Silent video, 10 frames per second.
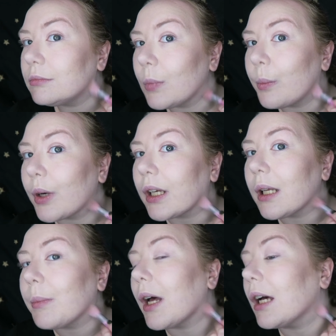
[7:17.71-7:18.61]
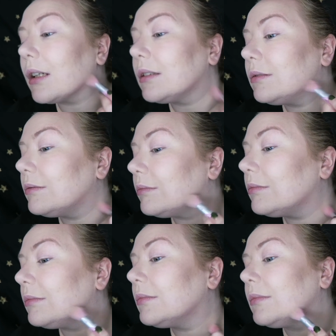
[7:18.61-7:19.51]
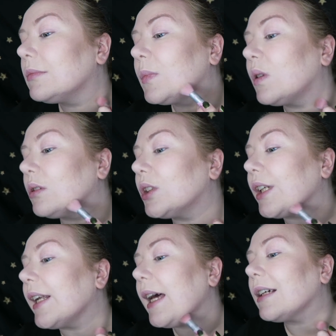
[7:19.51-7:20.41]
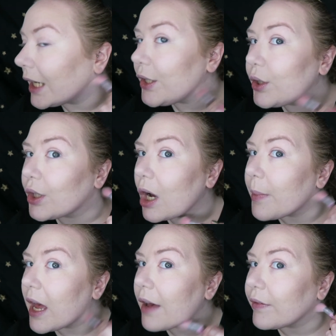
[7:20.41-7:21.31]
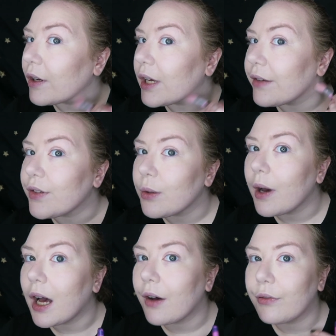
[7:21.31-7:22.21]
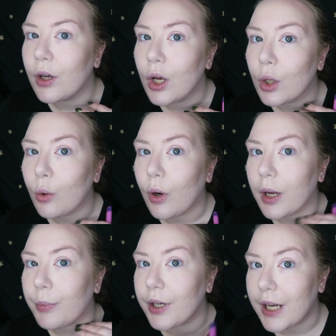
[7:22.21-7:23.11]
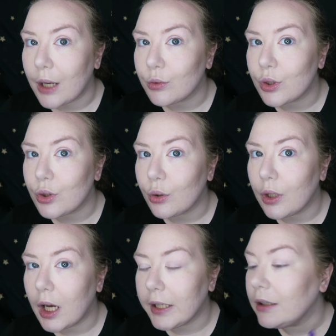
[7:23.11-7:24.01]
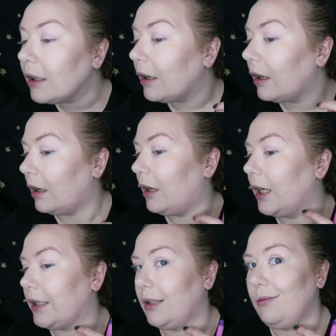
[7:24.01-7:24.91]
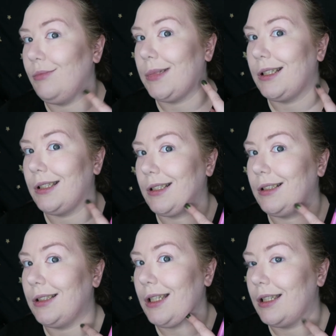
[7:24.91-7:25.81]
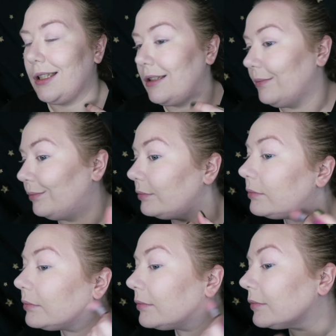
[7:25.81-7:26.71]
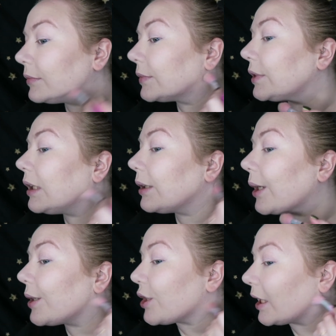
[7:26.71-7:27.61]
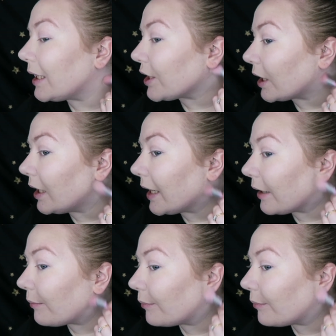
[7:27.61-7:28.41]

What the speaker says: We're bringing it back onto the neck, and you could go a bit heavier if you have quite a pronounced jawline. I don't, because I got this. So I'm going gently, gently.